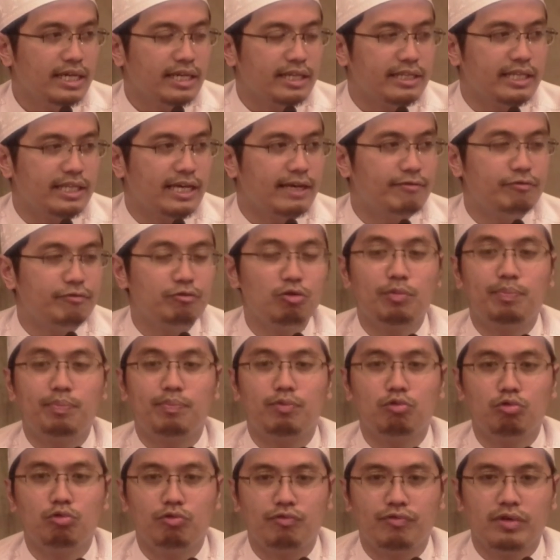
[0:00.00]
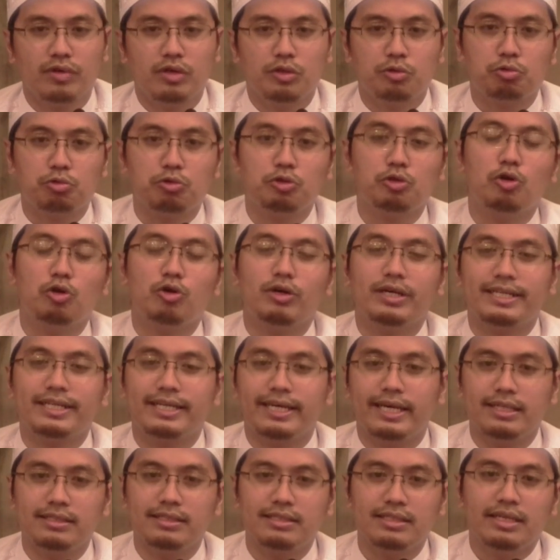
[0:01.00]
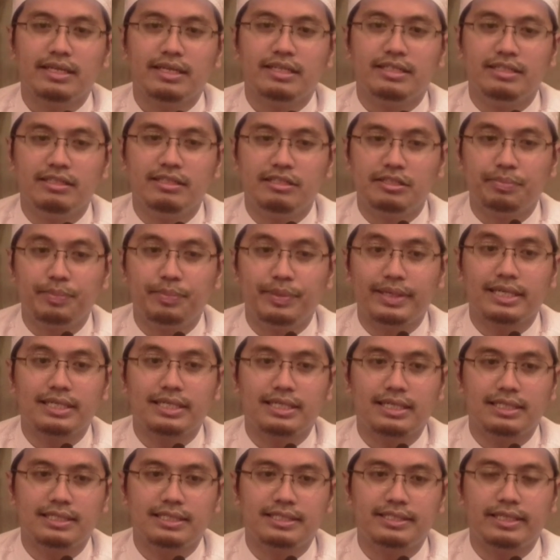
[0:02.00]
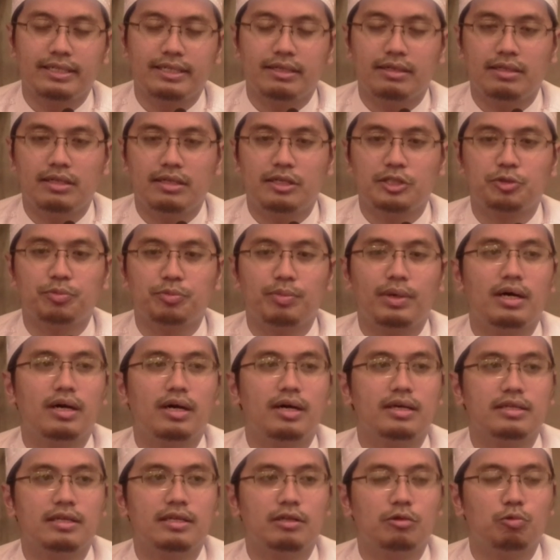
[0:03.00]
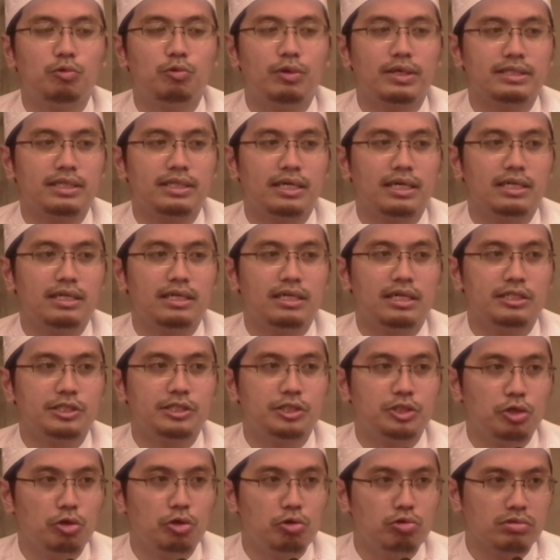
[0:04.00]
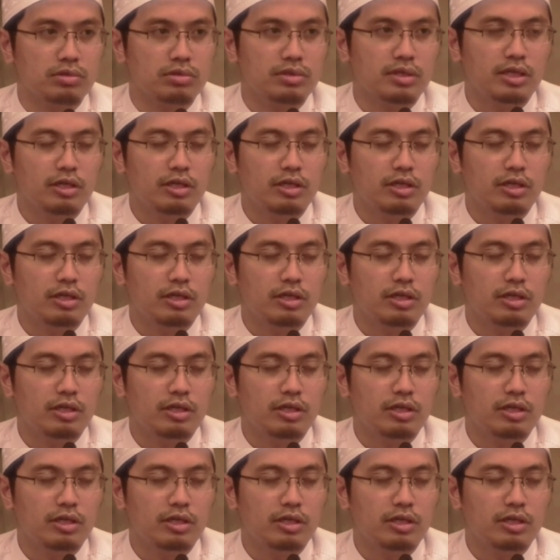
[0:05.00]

they have no proof to go against these miracles that Allah subhanahu wa ta'ala showed